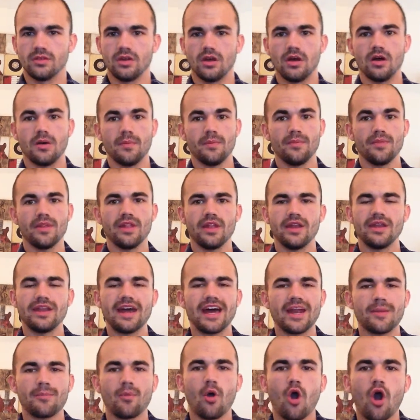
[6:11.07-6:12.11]
um,
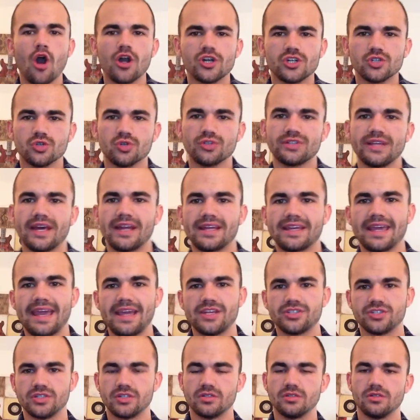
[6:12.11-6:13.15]
not a partial
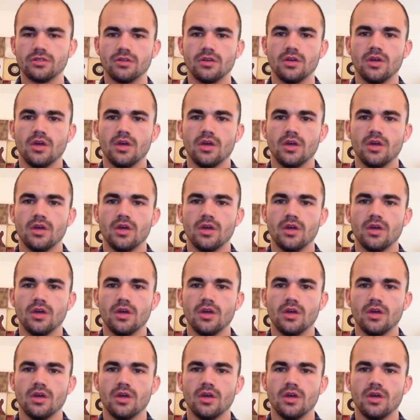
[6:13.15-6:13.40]
dedication,